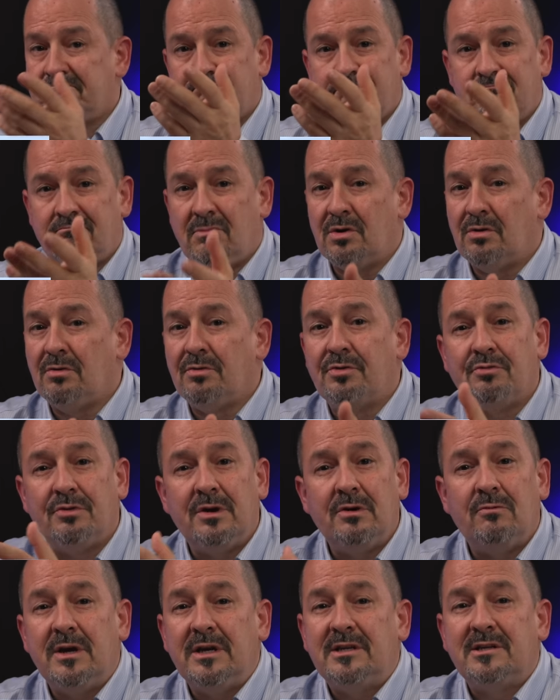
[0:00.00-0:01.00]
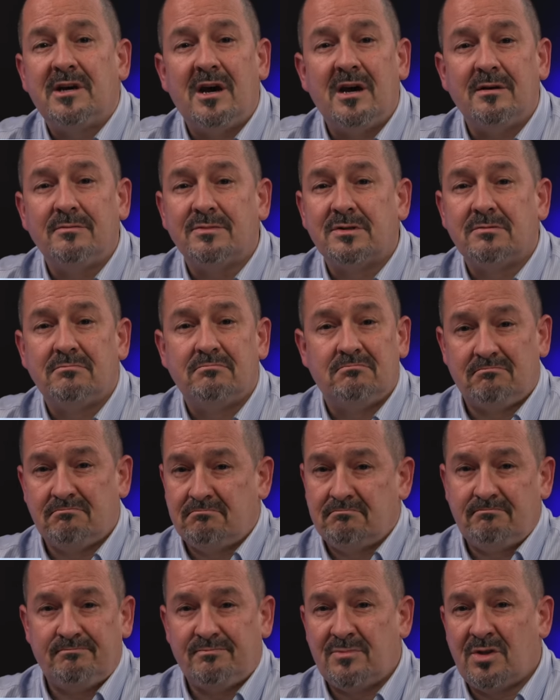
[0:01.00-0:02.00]
Model 3 wait times,
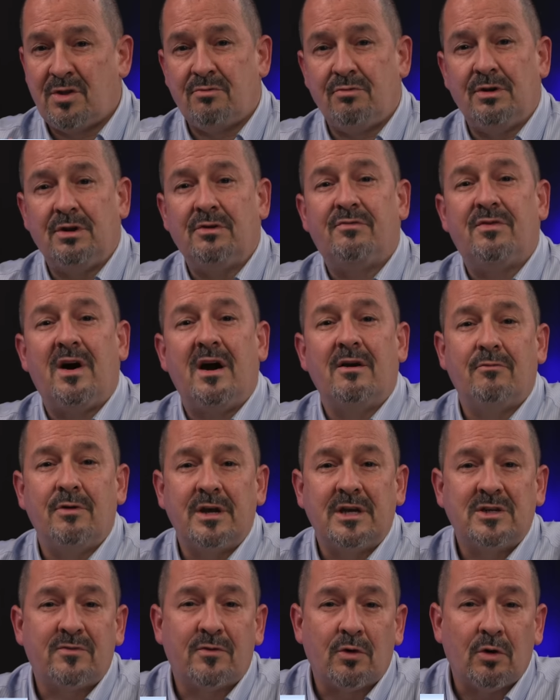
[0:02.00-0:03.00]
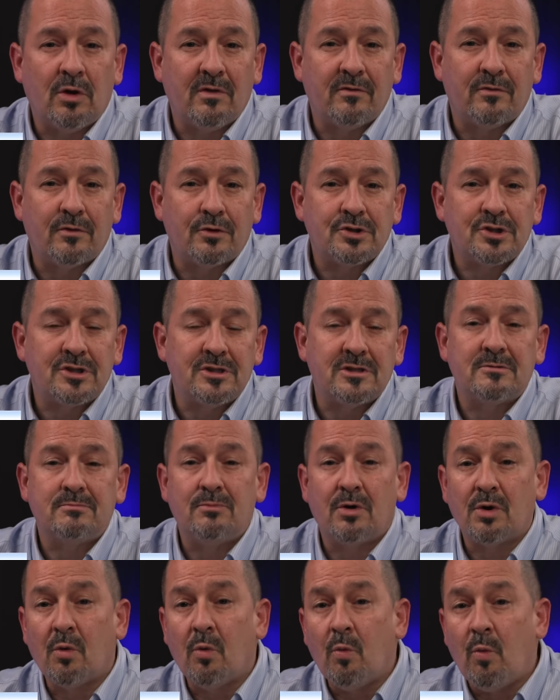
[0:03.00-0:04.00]
3 to 5 weeks for all versions.
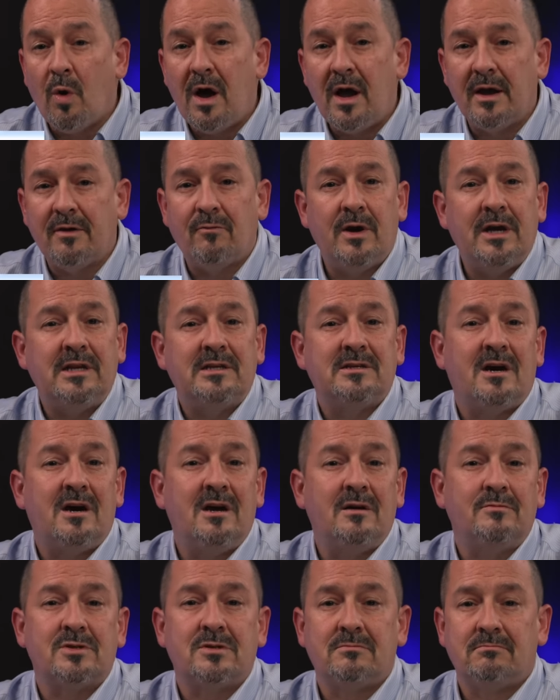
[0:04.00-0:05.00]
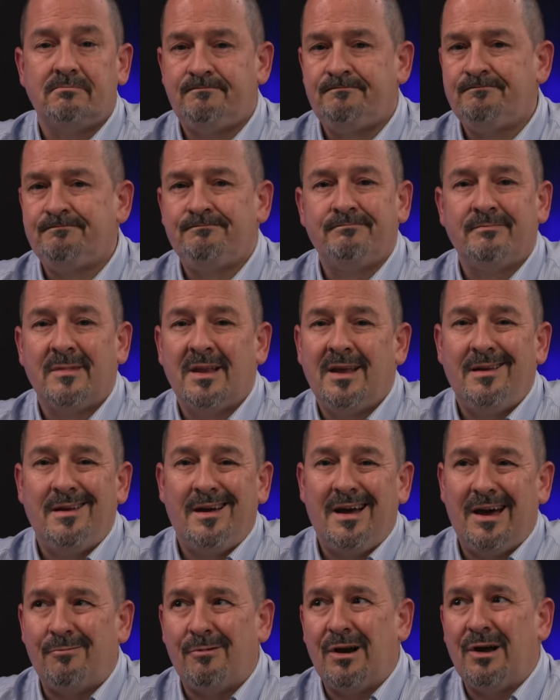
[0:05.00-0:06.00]
Model Y wait times,
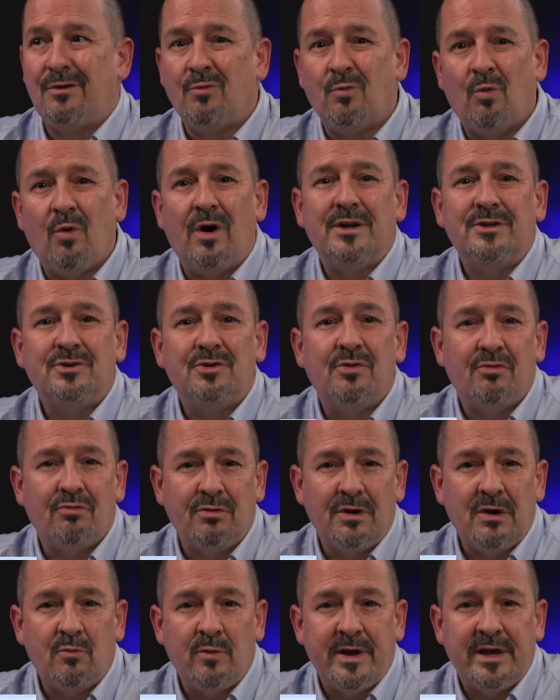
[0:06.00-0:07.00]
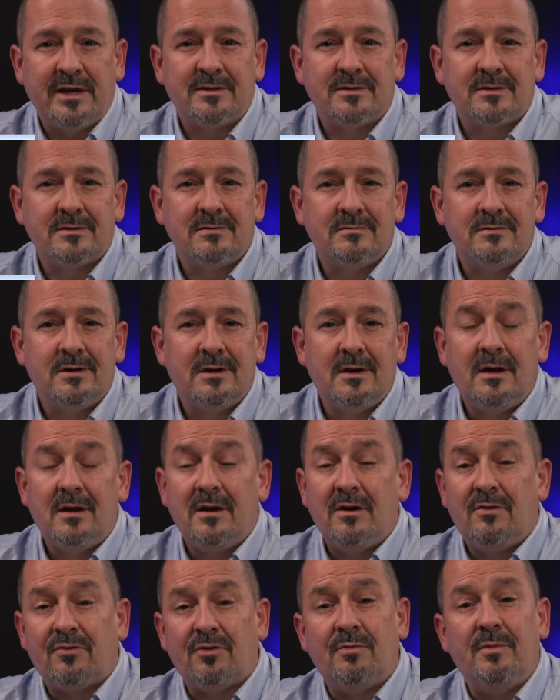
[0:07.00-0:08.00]
around 1 to 3 weeks.
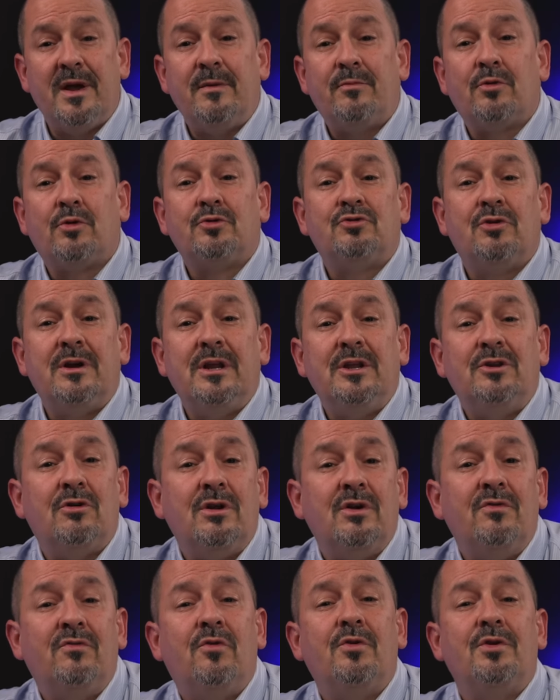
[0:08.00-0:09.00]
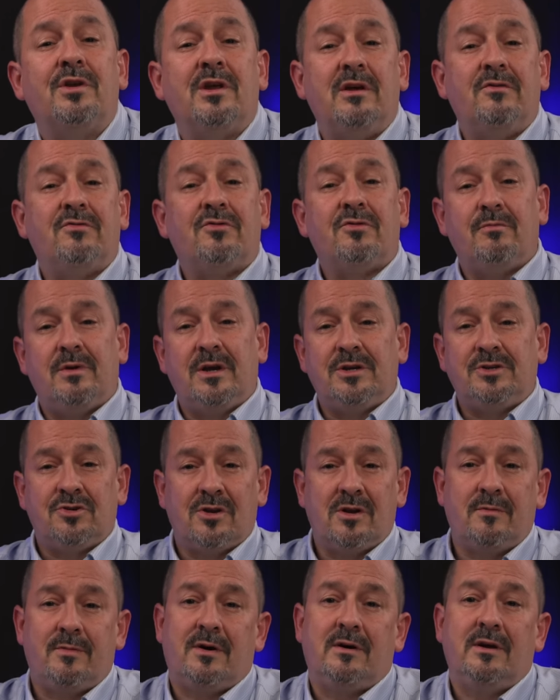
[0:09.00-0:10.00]
From April 2024, the information
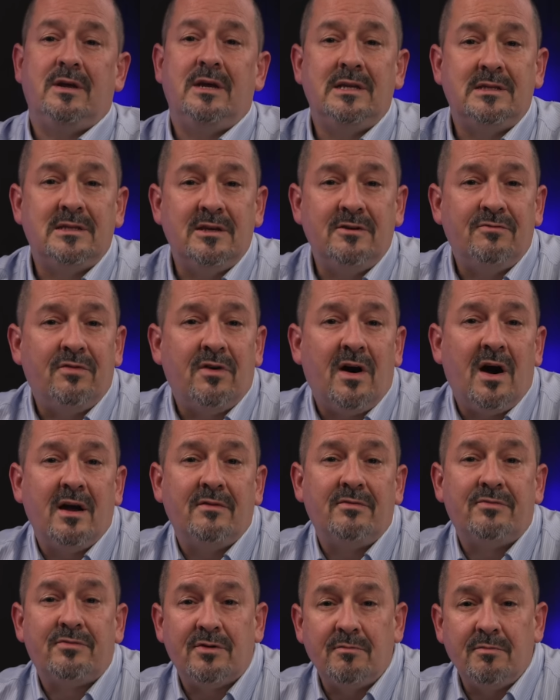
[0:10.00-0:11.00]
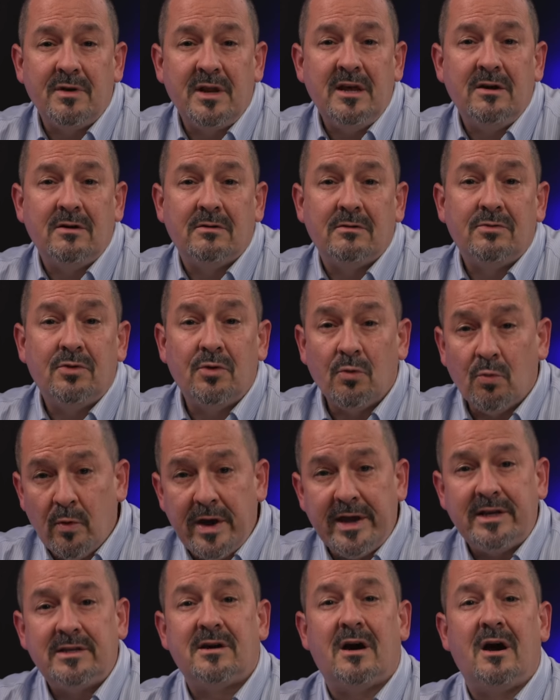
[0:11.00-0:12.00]
about ET5 from NIO, the
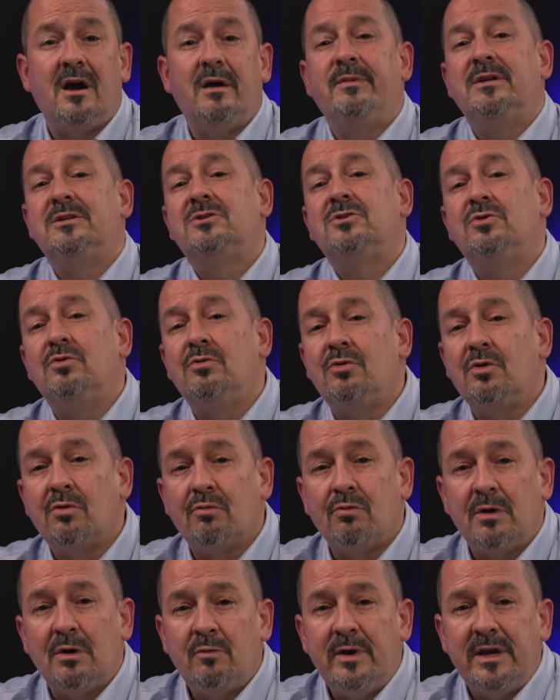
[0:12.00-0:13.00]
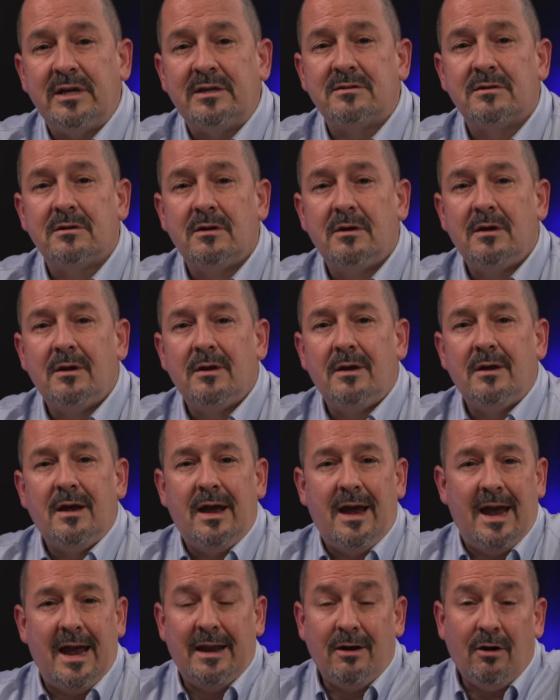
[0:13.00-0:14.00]
wait time is two to three weeks,
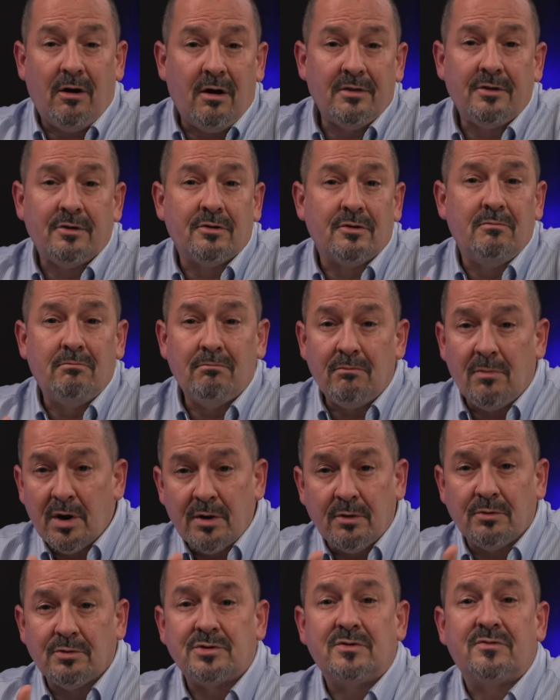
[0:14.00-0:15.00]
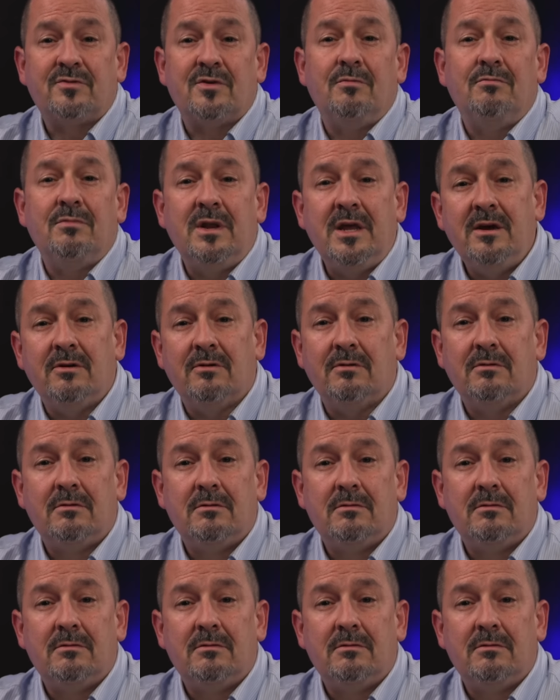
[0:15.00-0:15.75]
and other models from NIO,